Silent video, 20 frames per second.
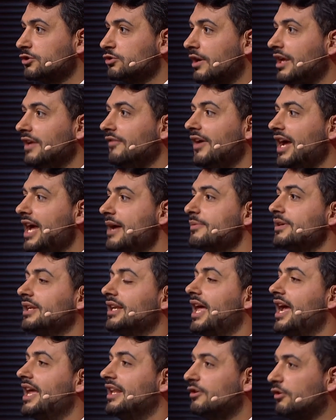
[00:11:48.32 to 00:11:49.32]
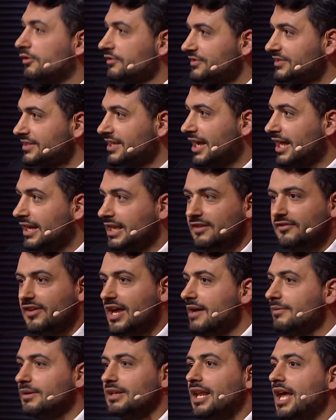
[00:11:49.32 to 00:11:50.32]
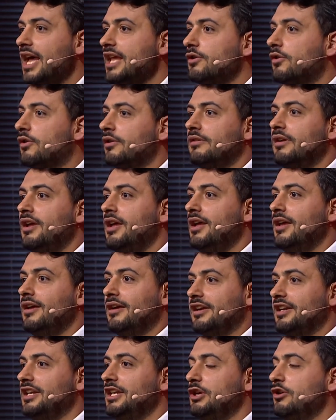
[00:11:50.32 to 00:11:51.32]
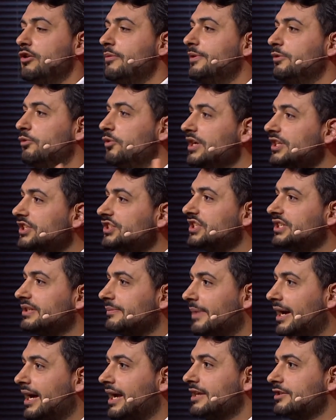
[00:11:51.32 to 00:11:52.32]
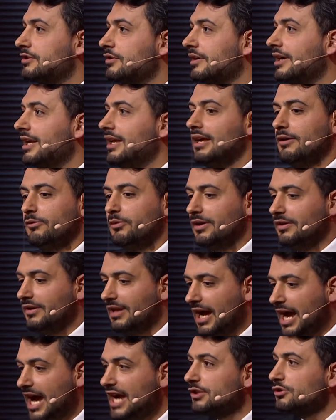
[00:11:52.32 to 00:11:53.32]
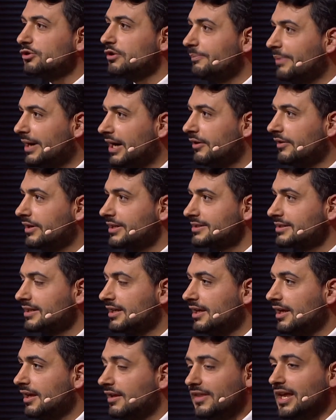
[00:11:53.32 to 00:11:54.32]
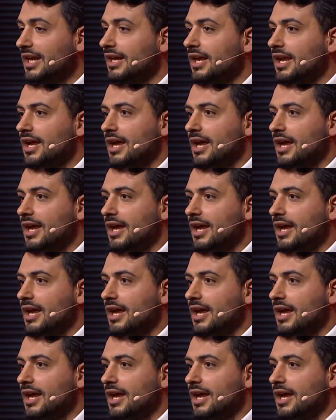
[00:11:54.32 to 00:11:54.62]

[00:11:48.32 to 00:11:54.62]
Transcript: so if I am relying on sun, if I am relying on renewable wind turbines, hydropowers, then